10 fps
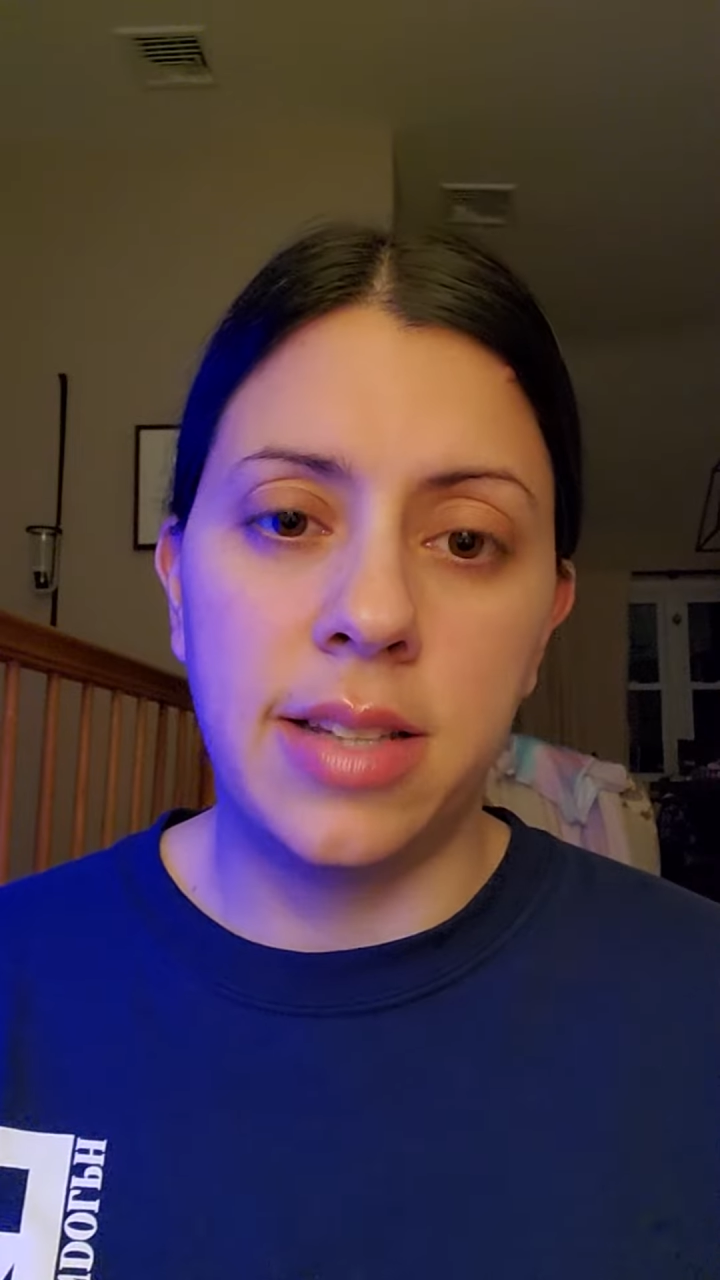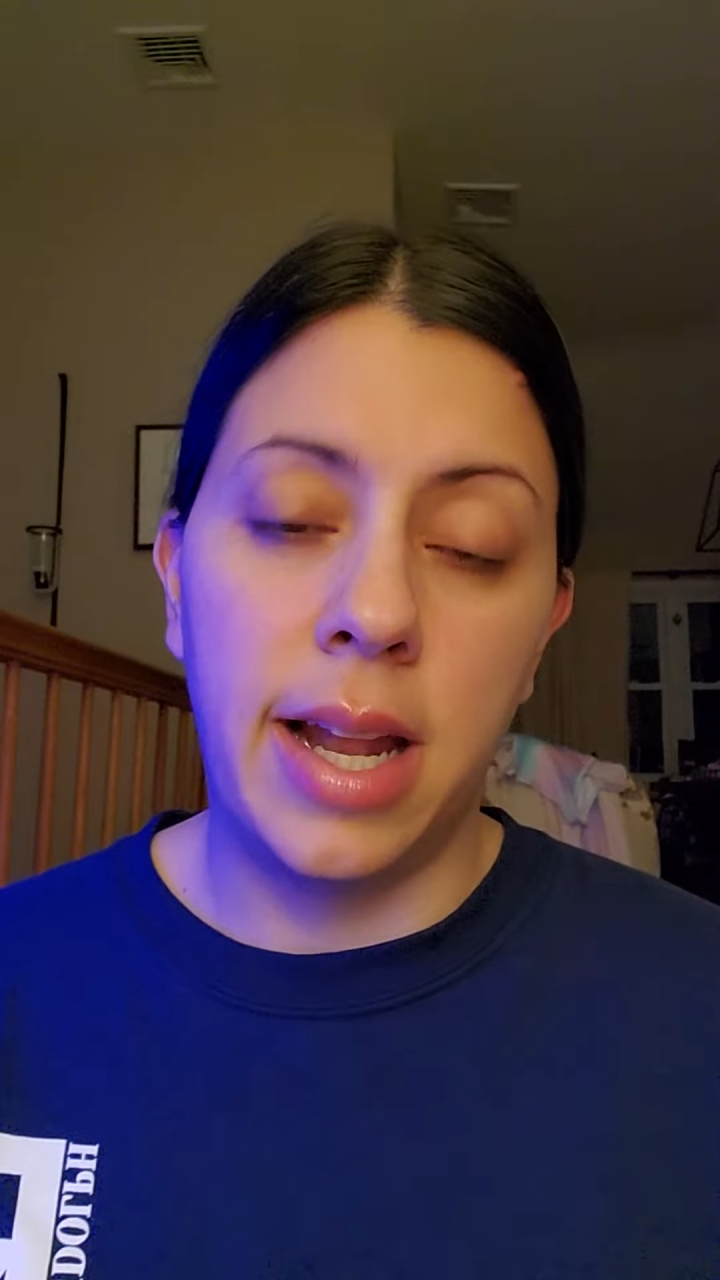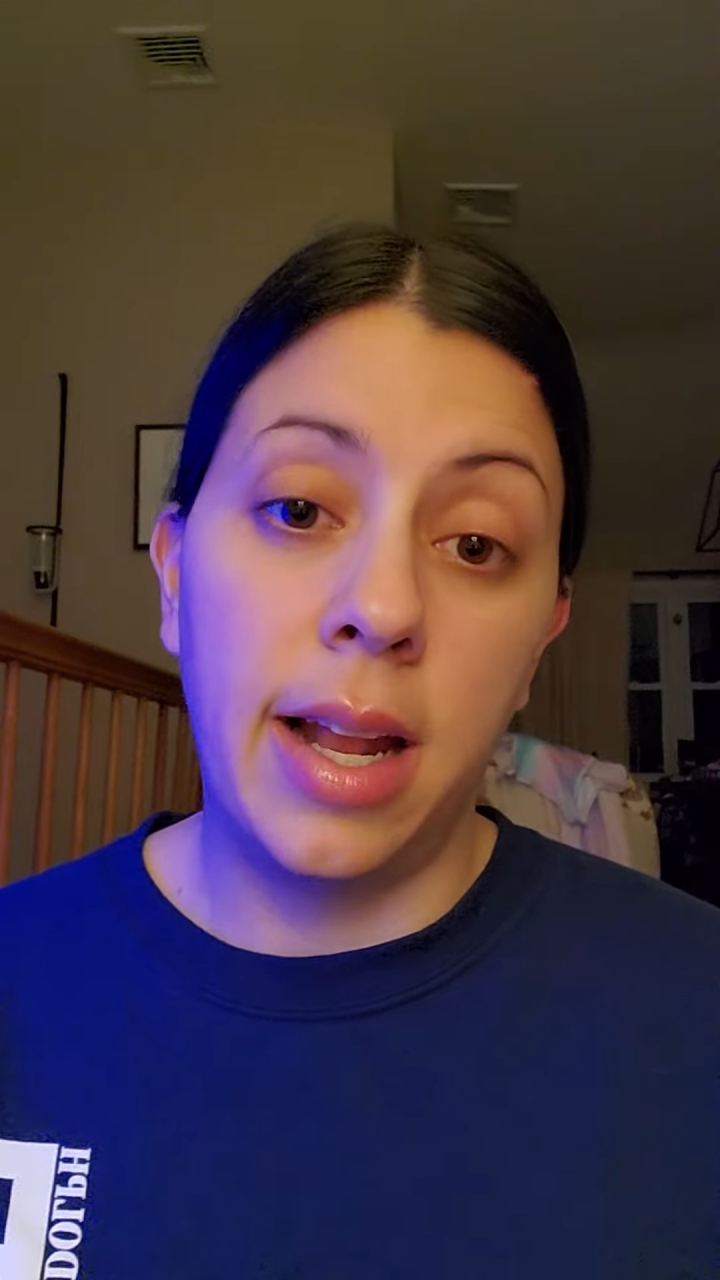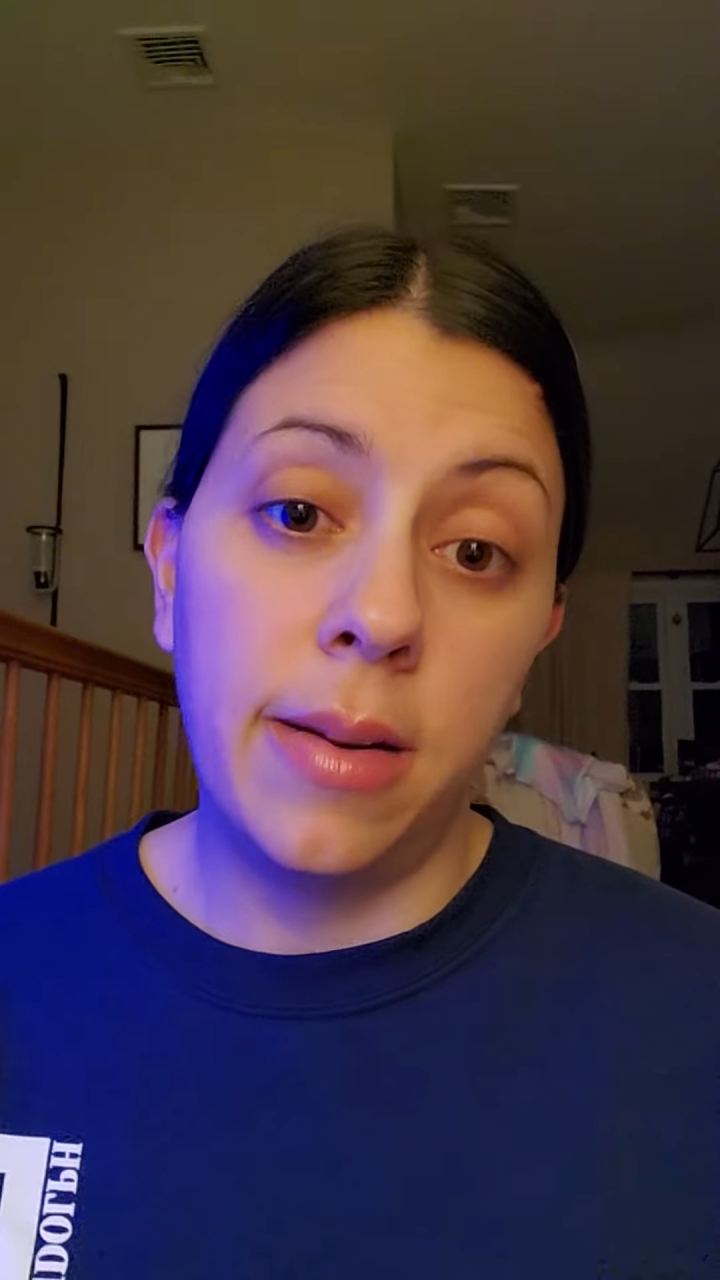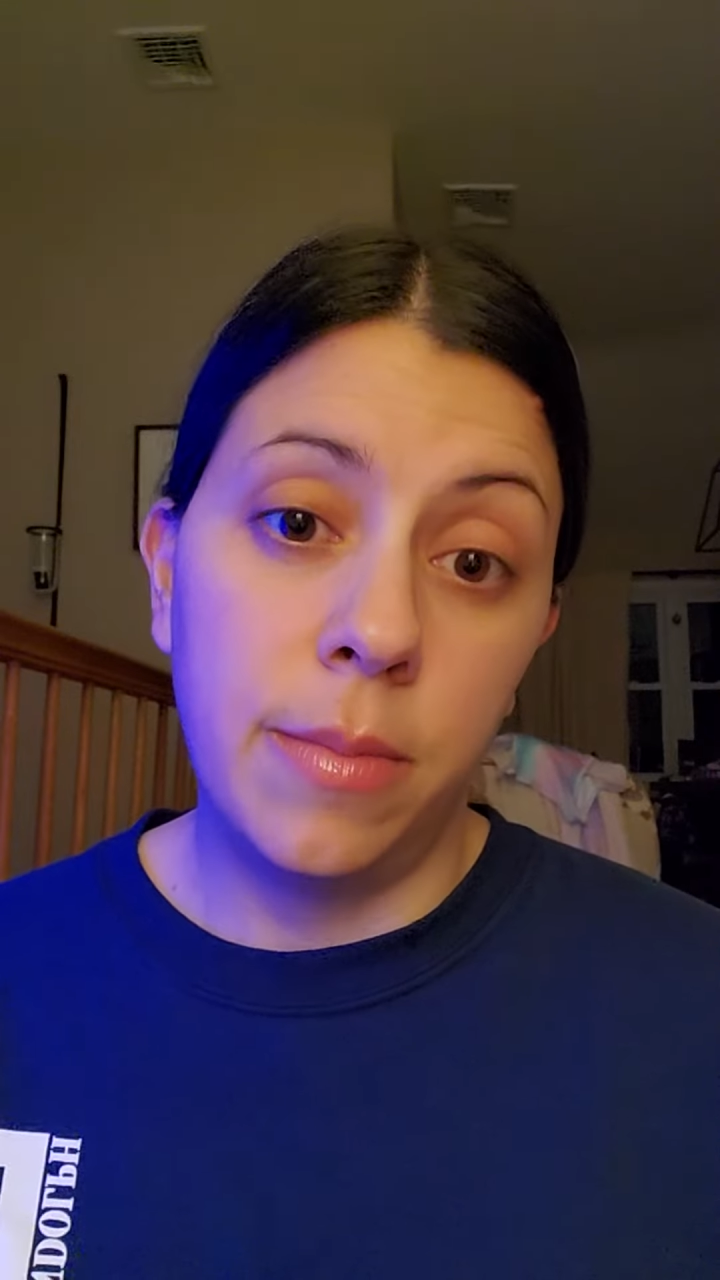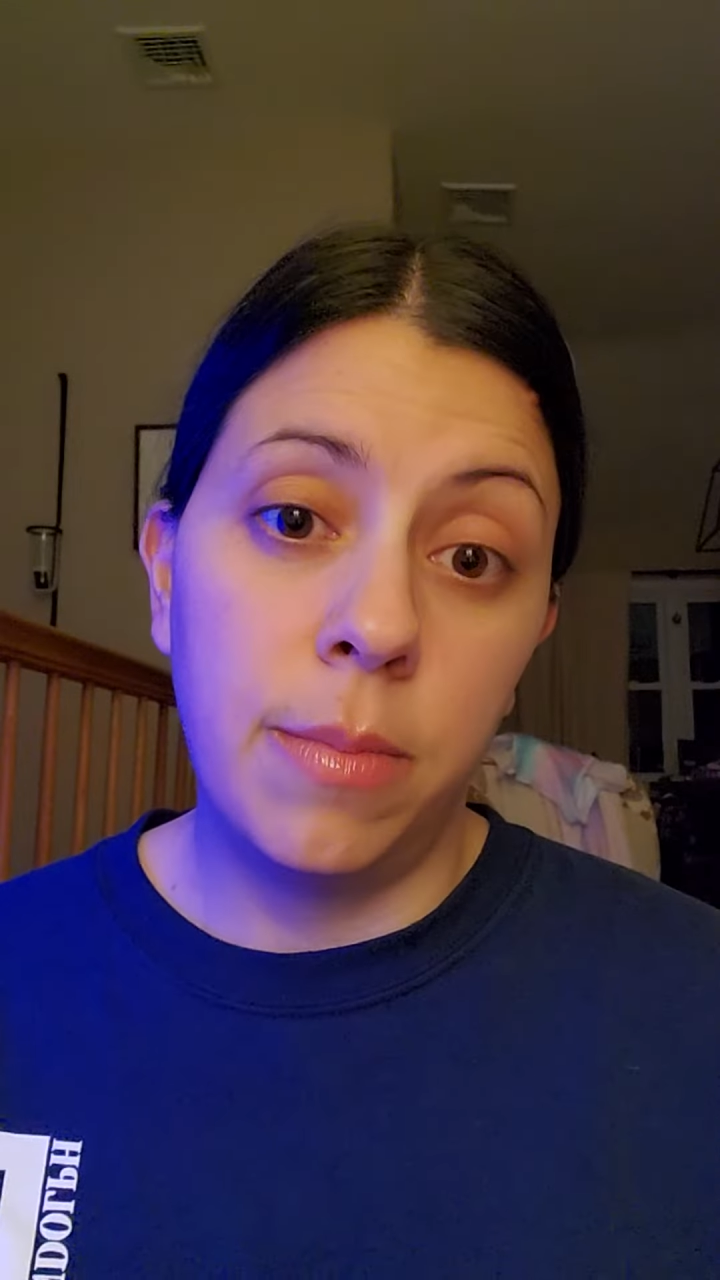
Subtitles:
that